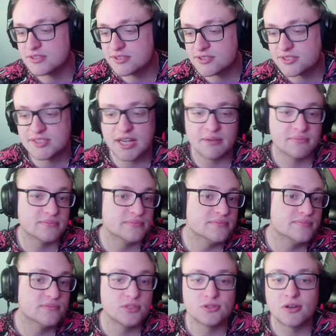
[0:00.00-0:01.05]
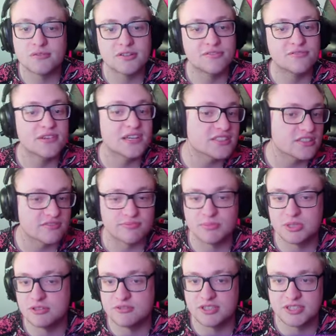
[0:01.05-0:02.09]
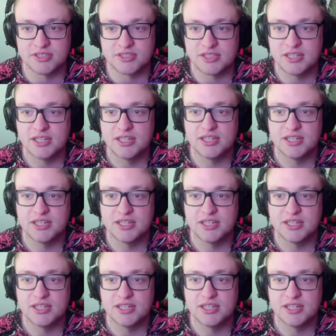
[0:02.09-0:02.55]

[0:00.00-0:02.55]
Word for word: some, you know, defensive maneuvers.